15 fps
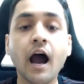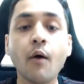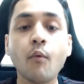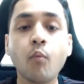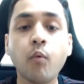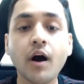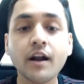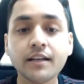
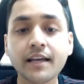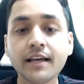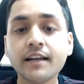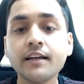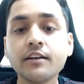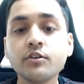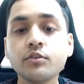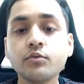What can
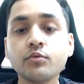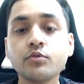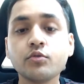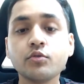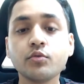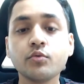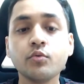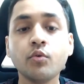I do
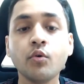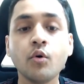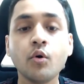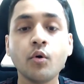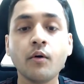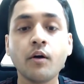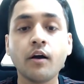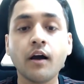to
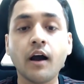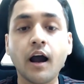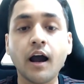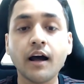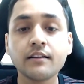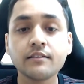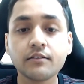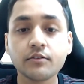
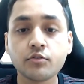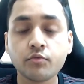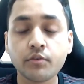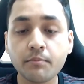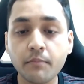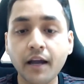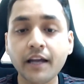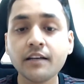to
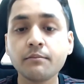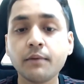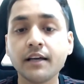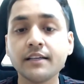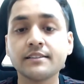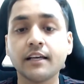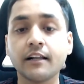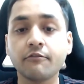remind
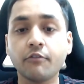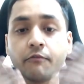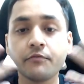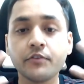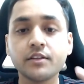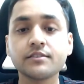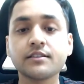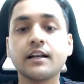myself of
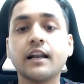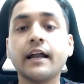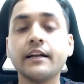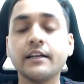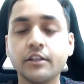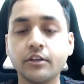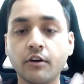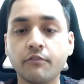this
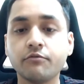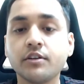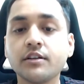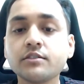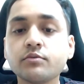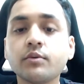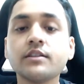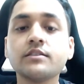clarity, of
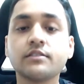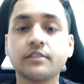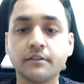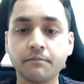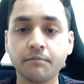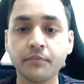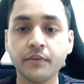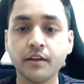this
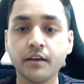wisdom